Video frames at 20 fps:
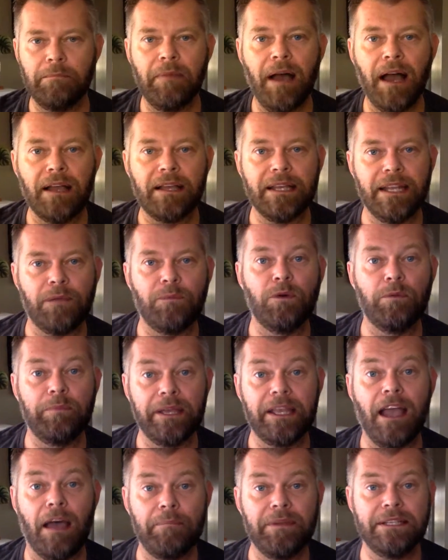marketing will
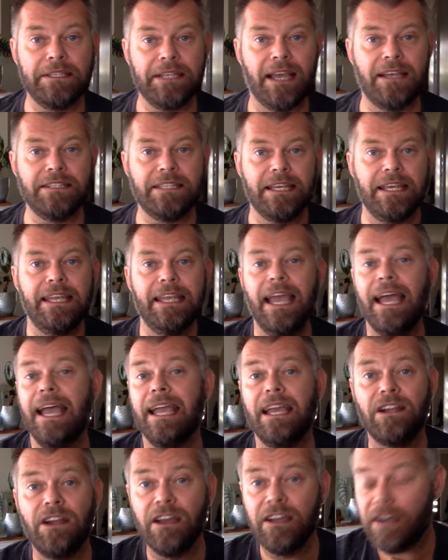be coming down to
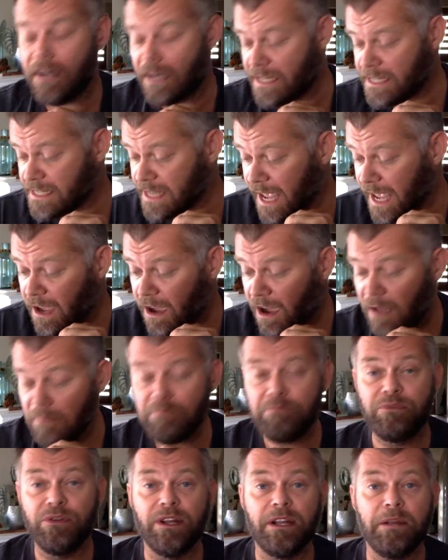EA, and I got to say,
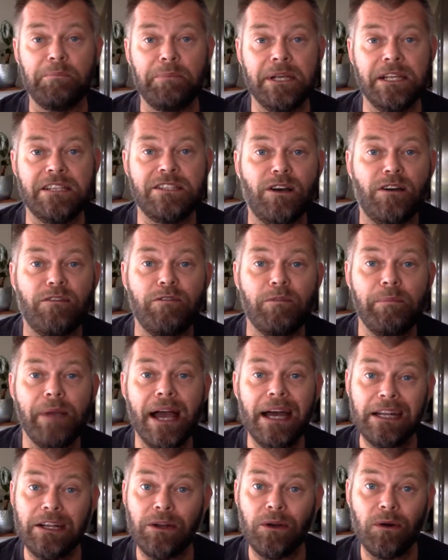I'm pretty pissed off
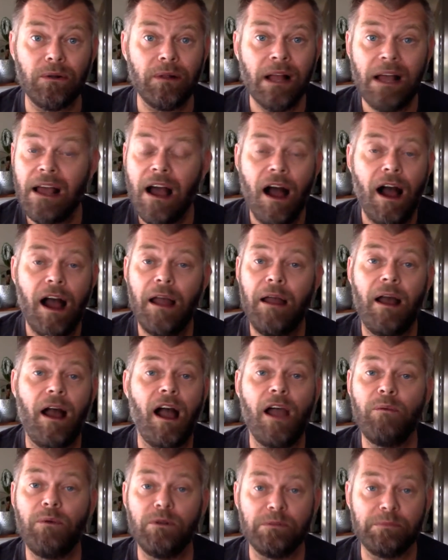about it all.
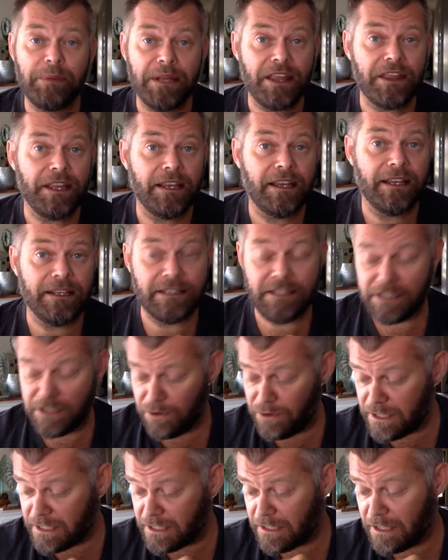I will be thinking
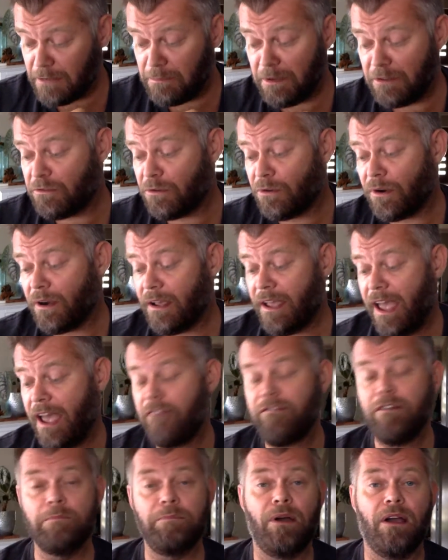seriously before I
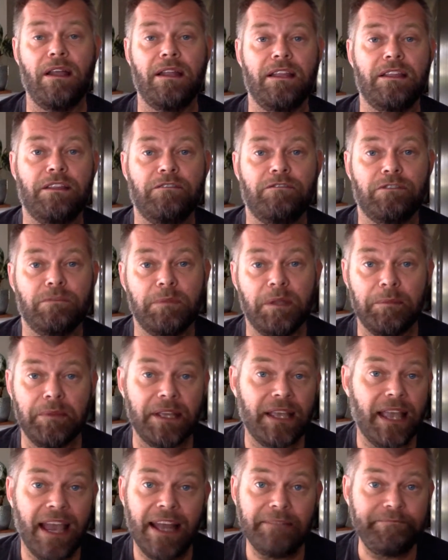ever buy anything from them
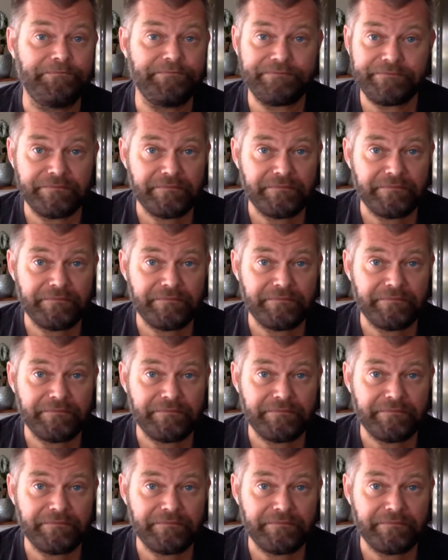again.